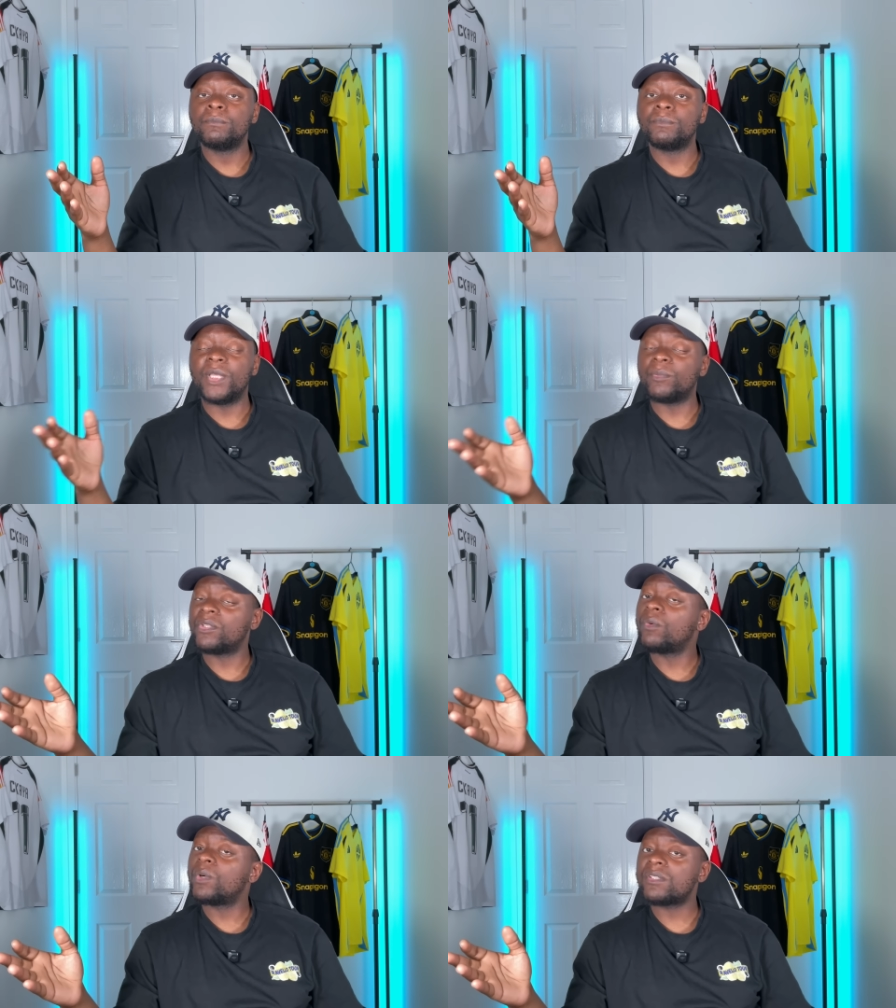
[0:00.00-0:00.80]
people
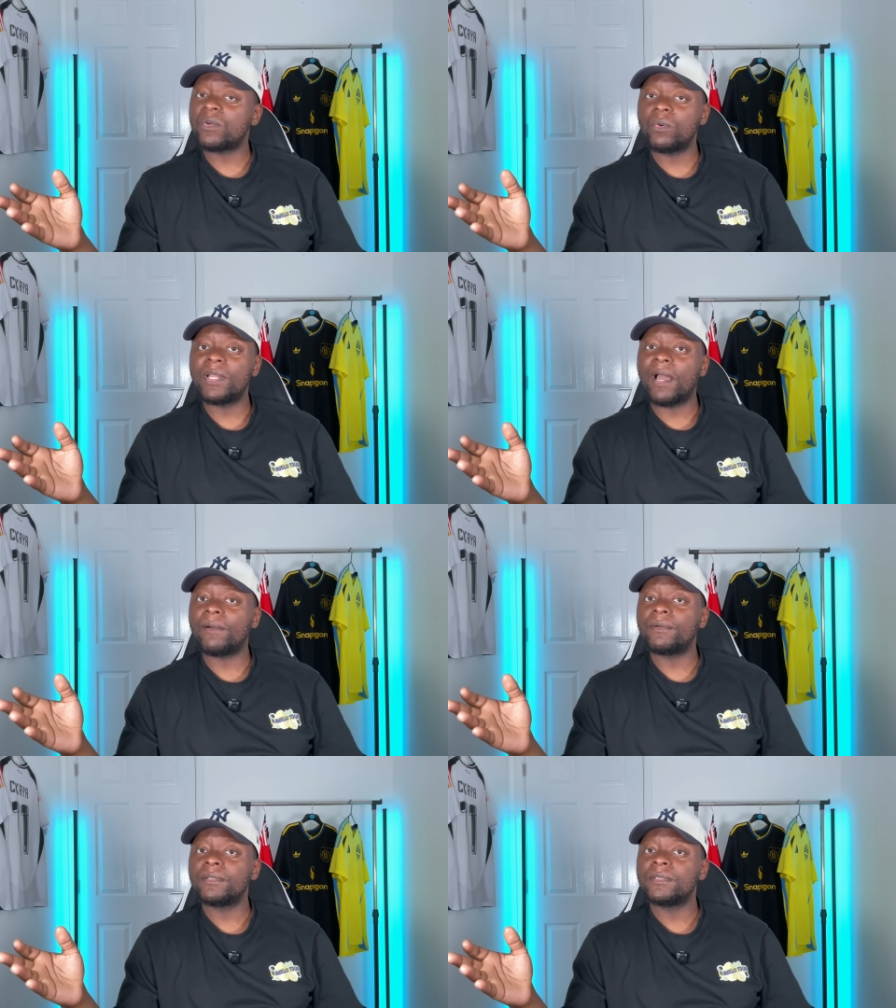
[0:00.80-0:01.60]
don't want to call it
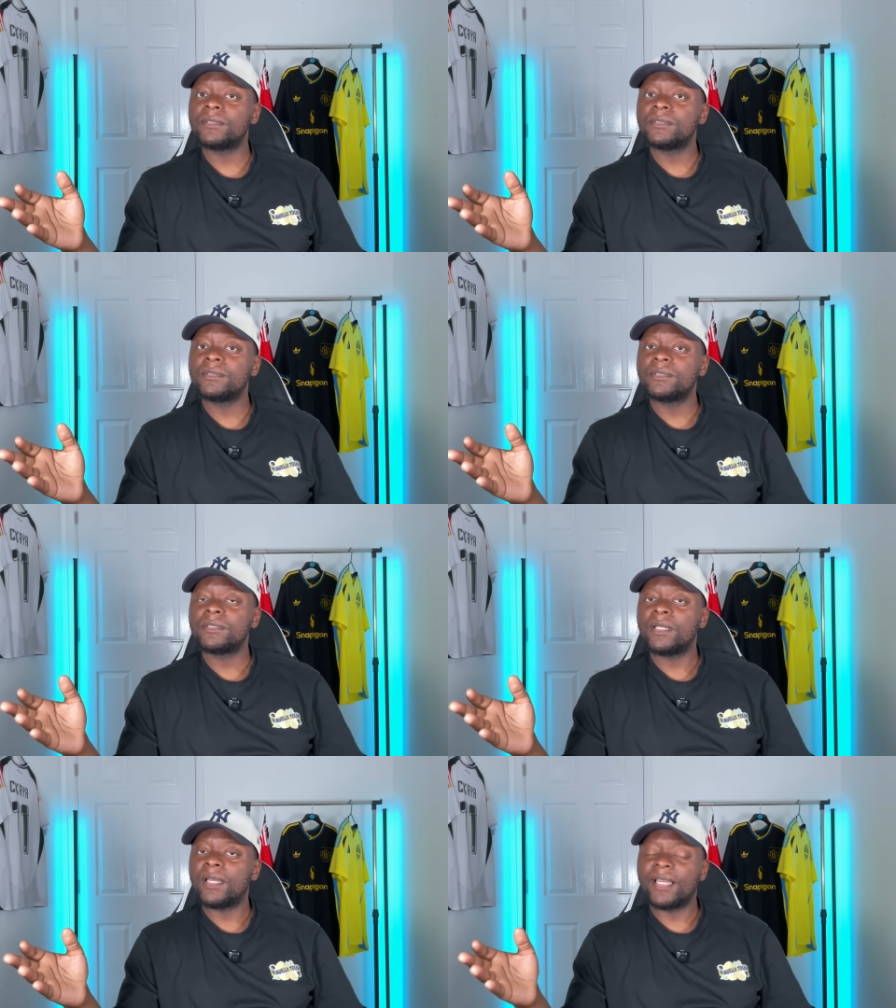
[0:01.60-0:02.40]
out,
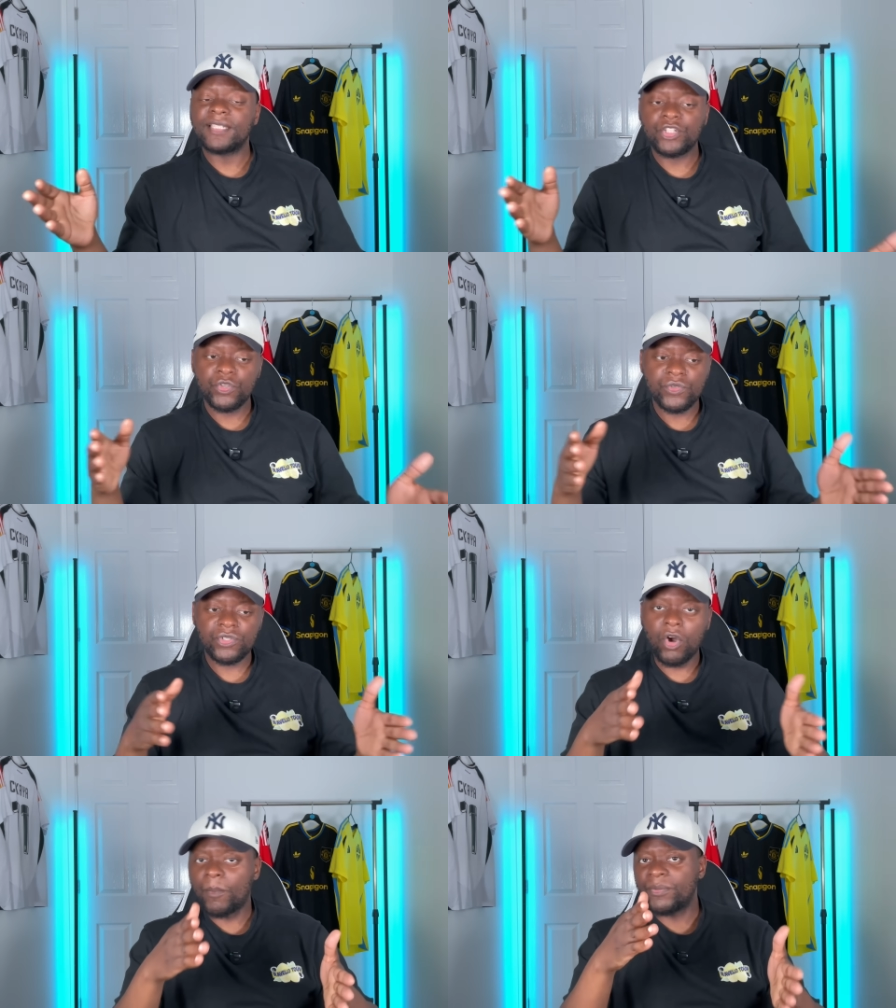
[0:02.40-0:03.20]
and they choose to
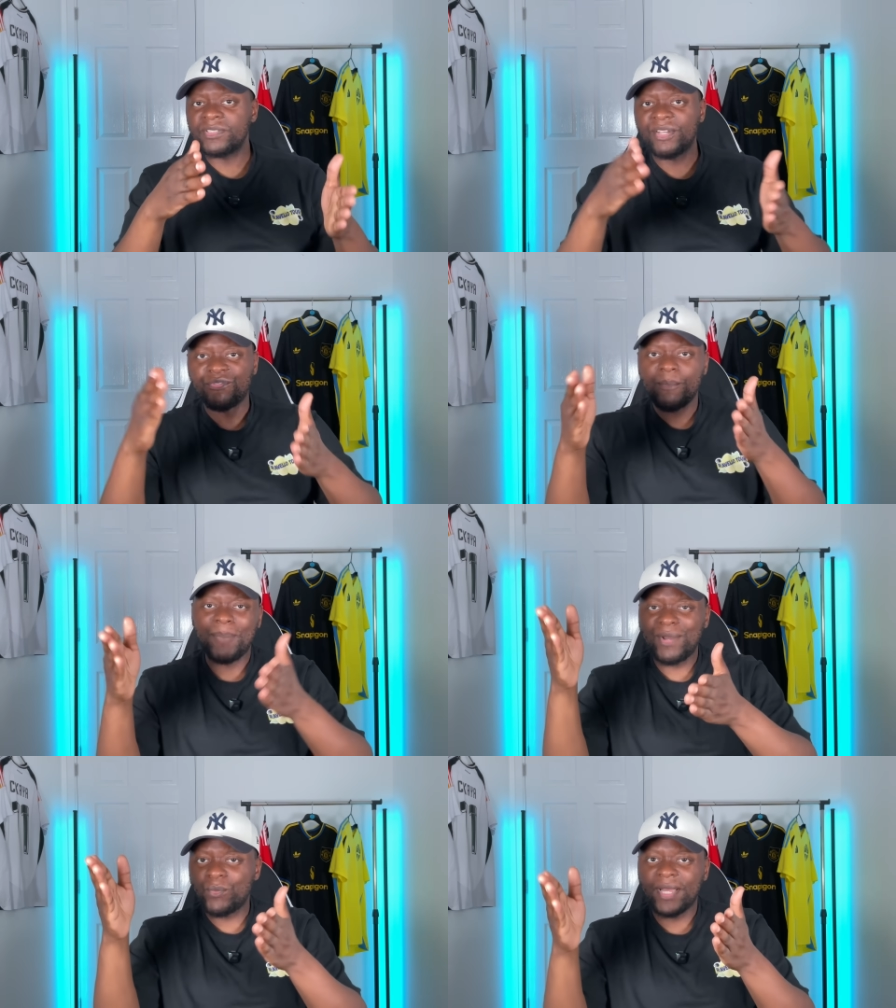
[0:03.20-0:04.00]
hop on different
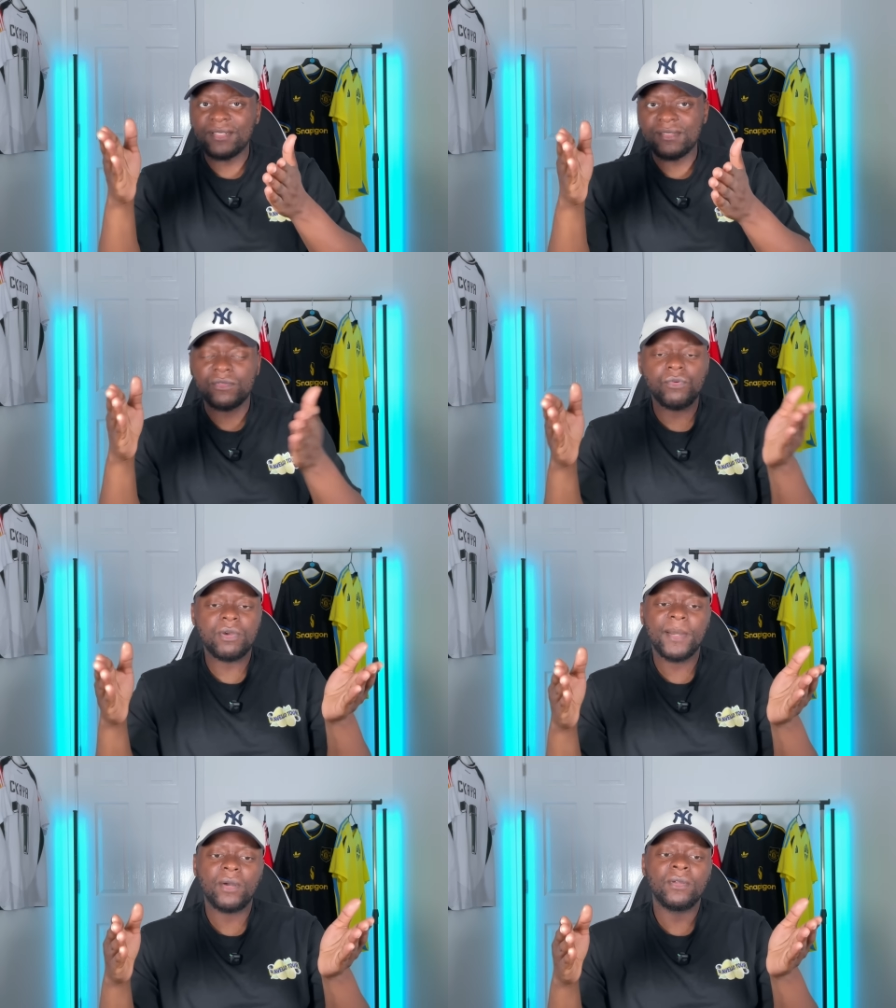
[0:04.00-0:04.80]
bandwagons and talk
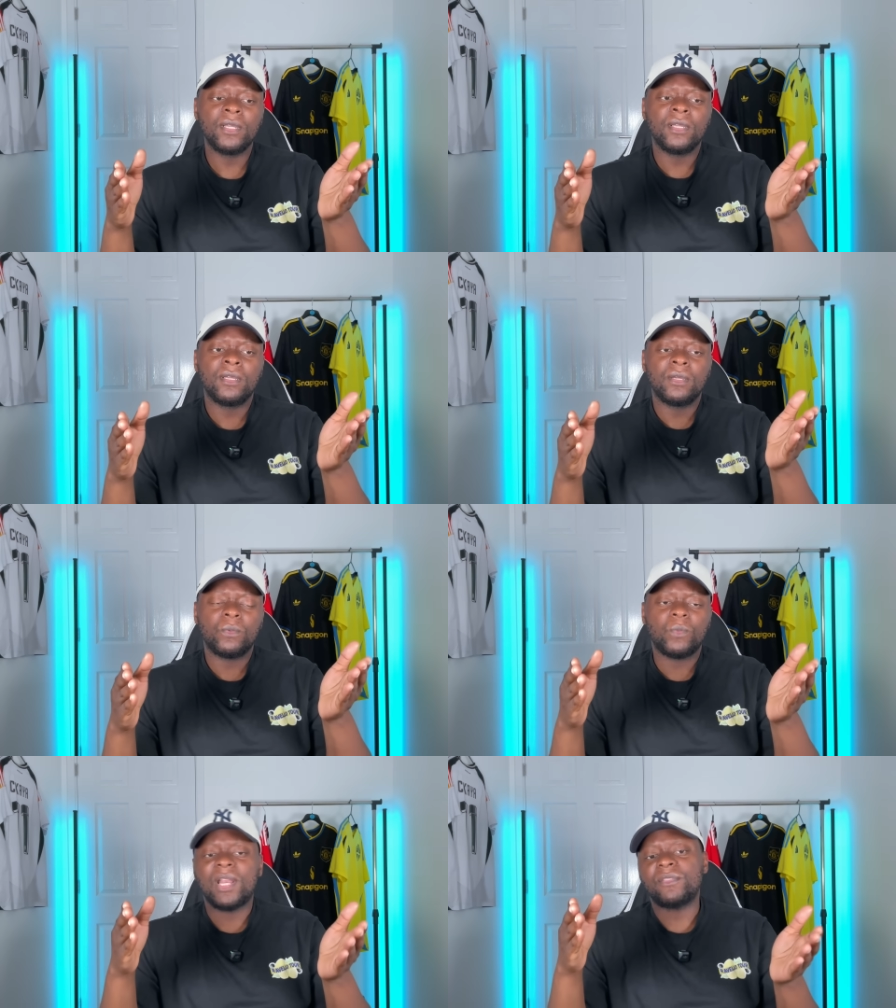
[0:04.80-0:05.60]
about,
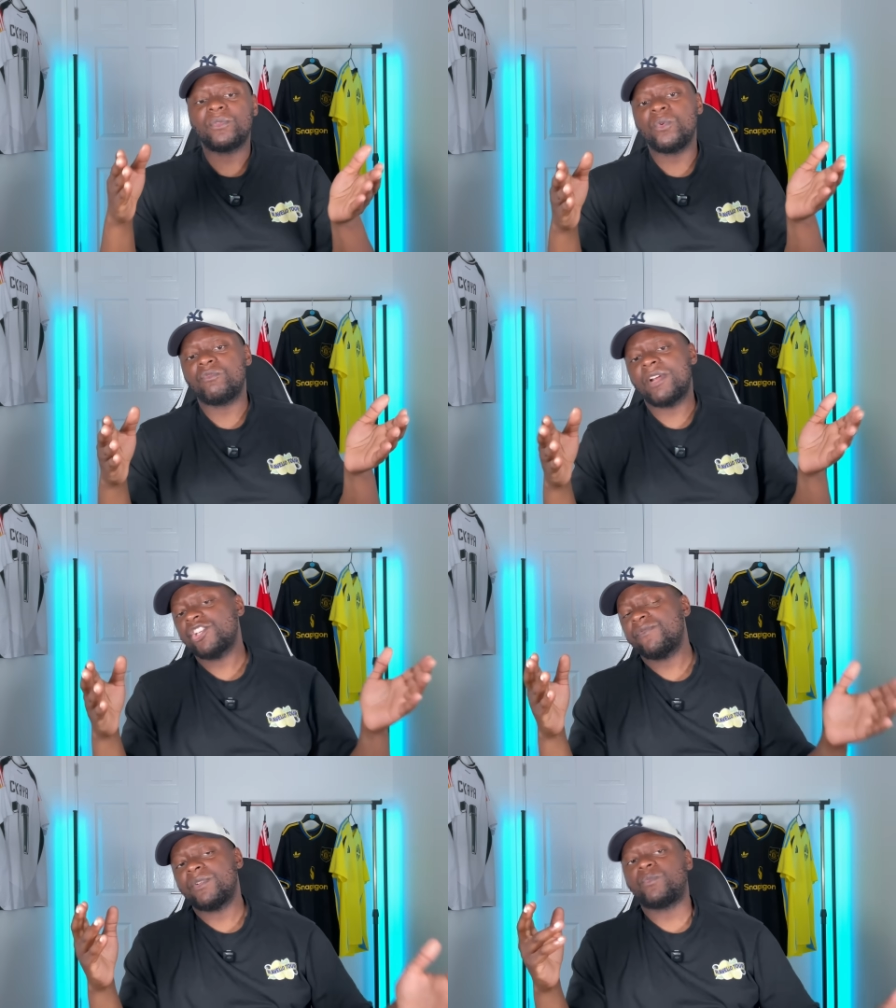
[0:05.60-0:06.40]
well, I thought
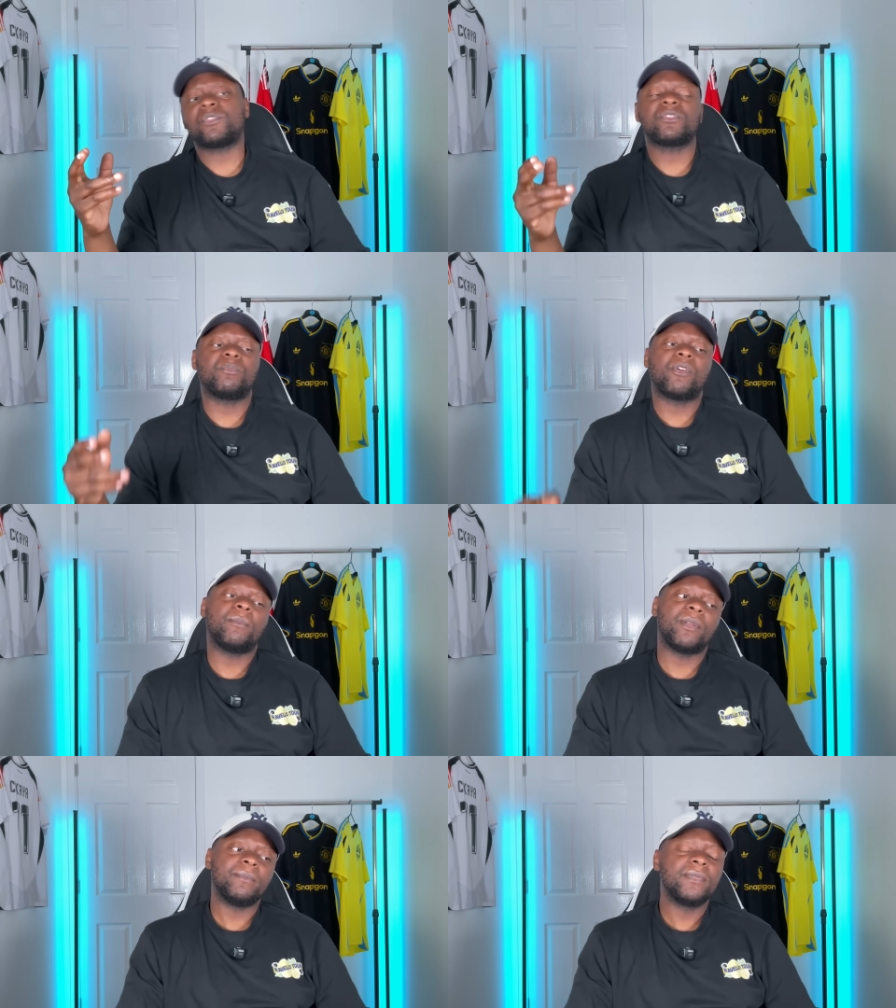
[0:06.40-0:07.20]
Rashford was the
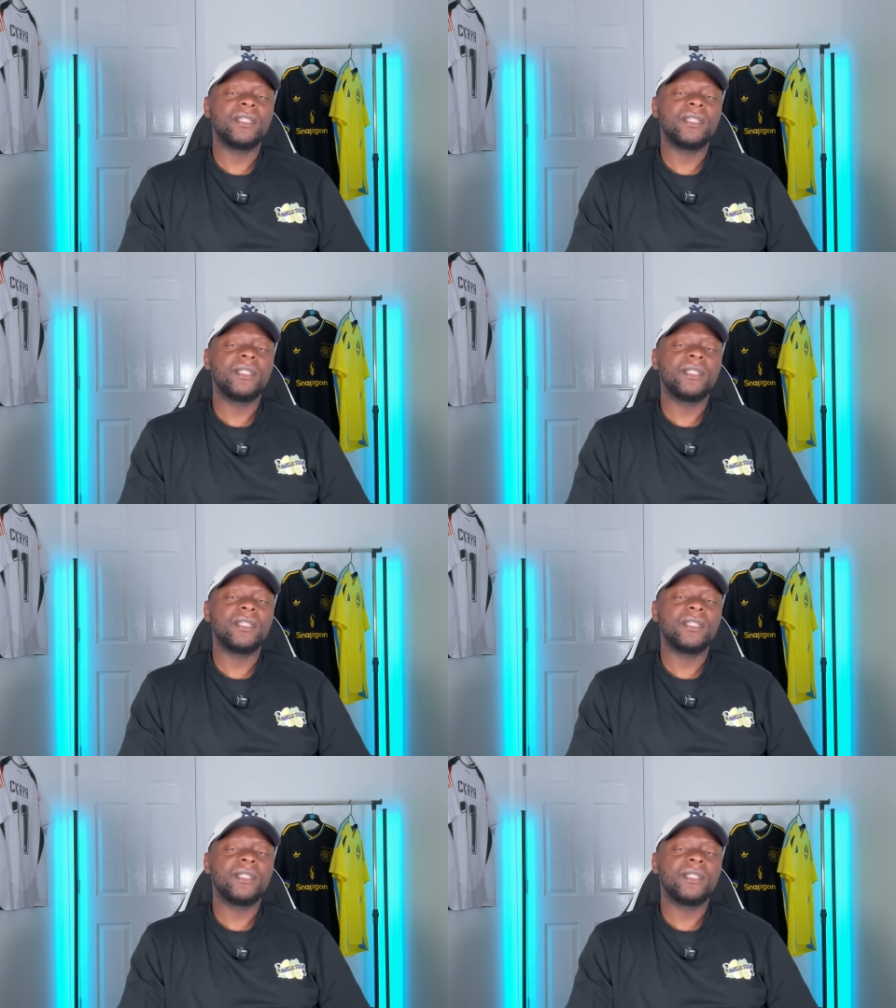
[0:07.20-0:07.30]
problem.